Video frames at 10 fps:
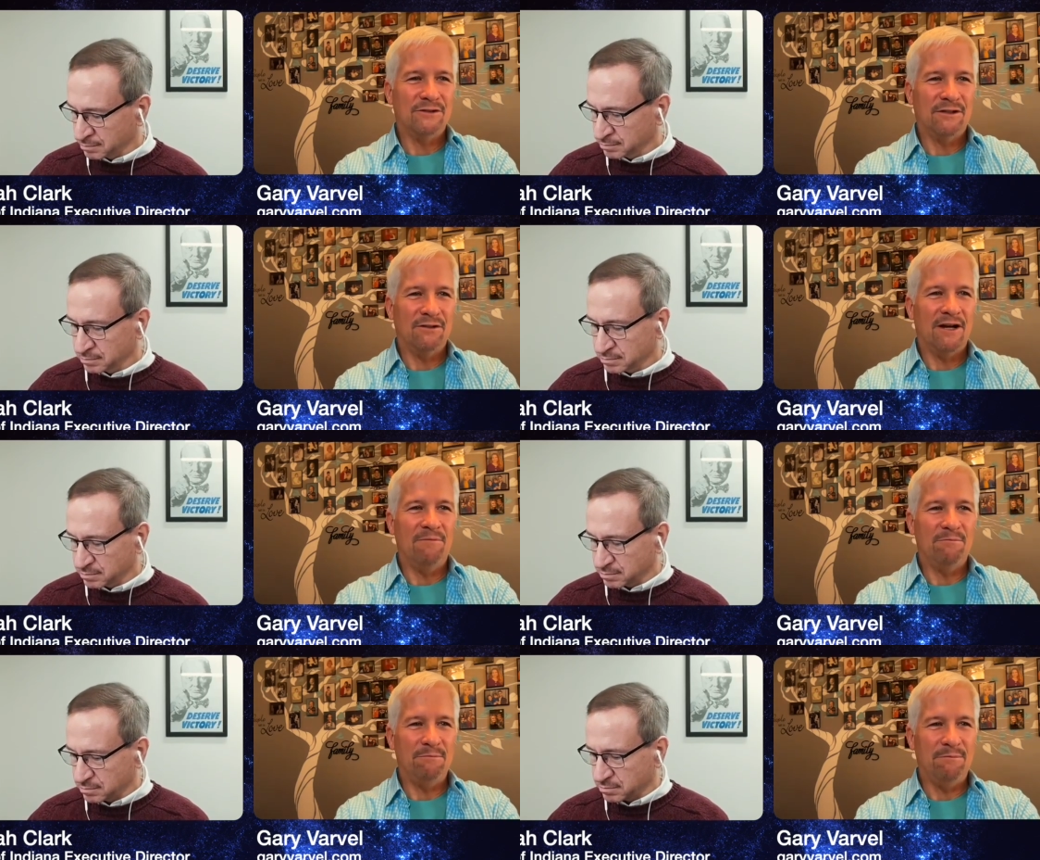Speaker 1: that are
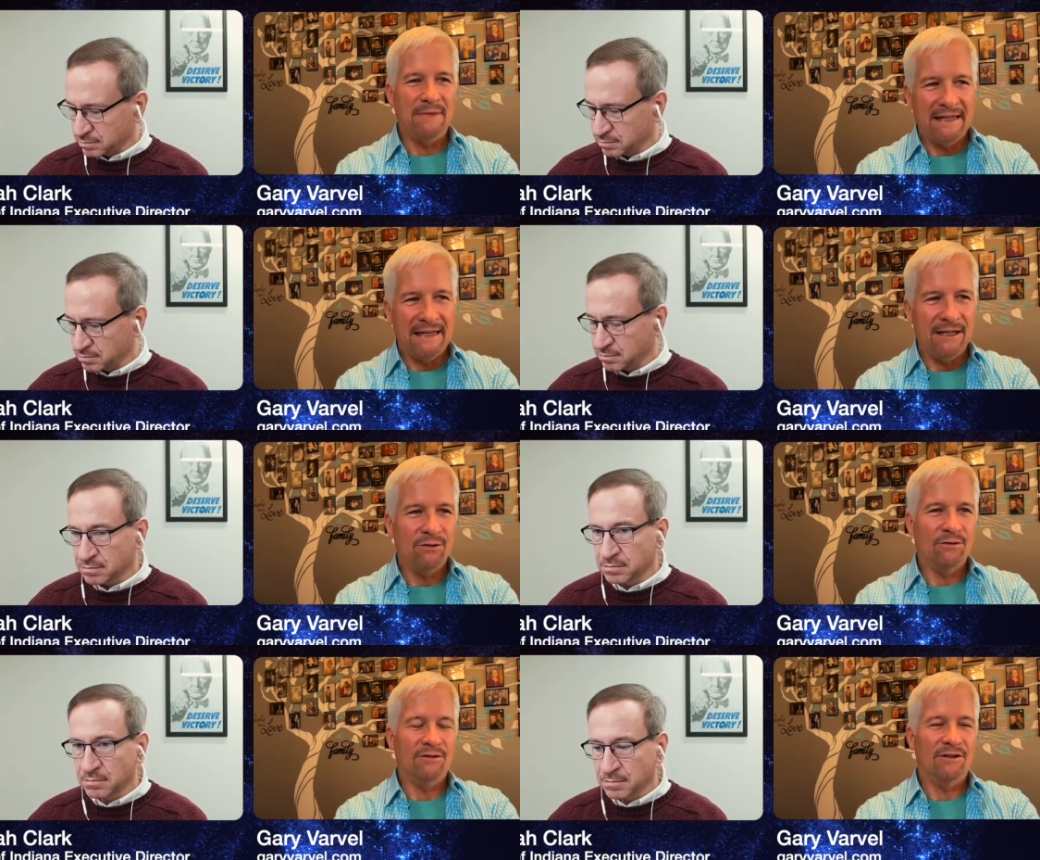not
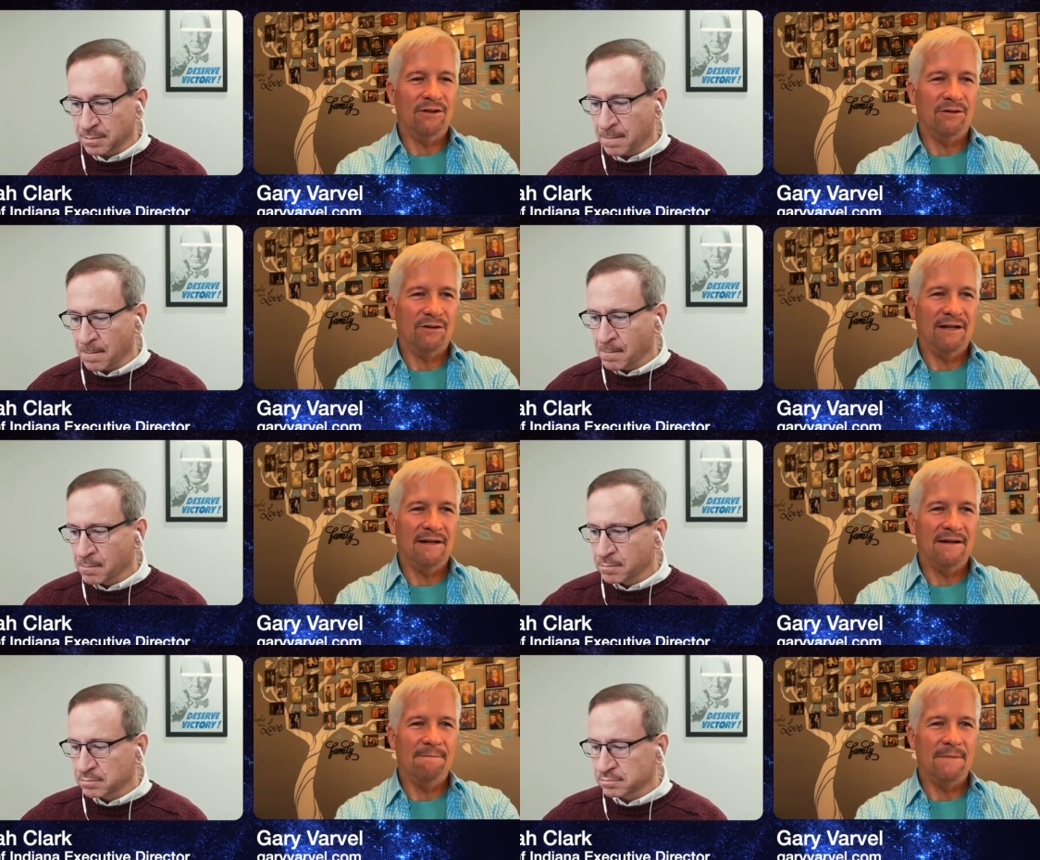mean, or you know,
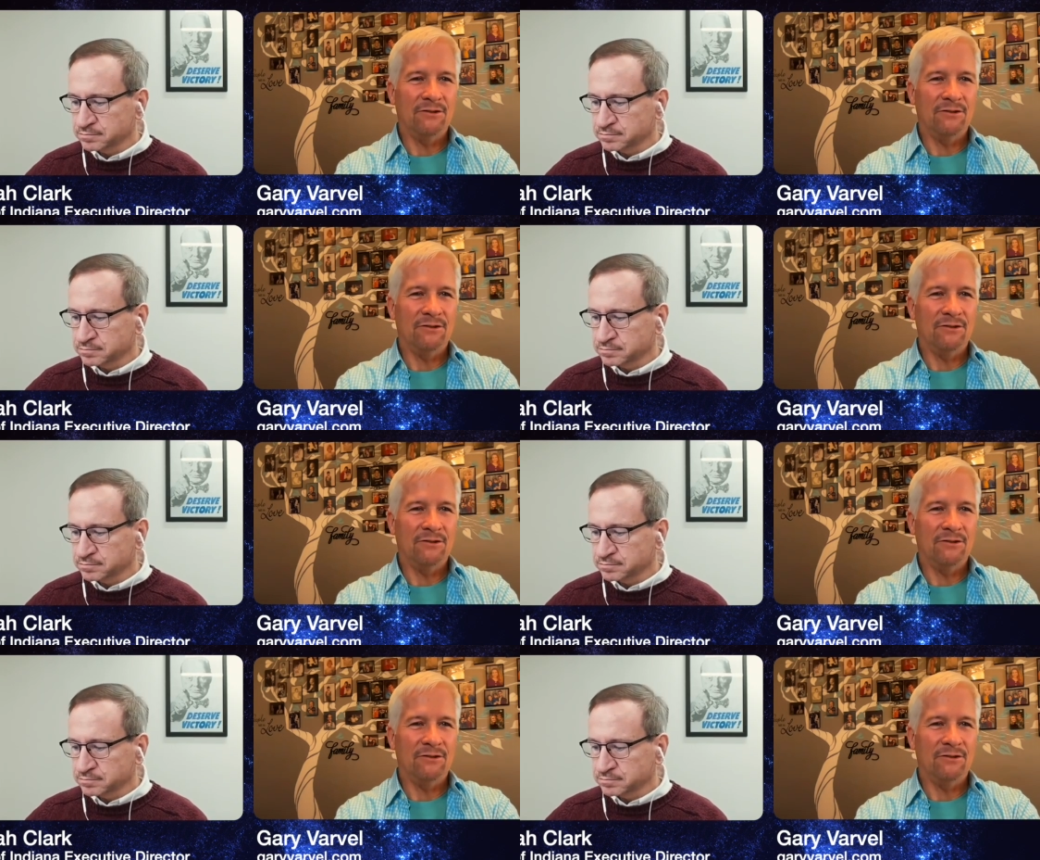um, I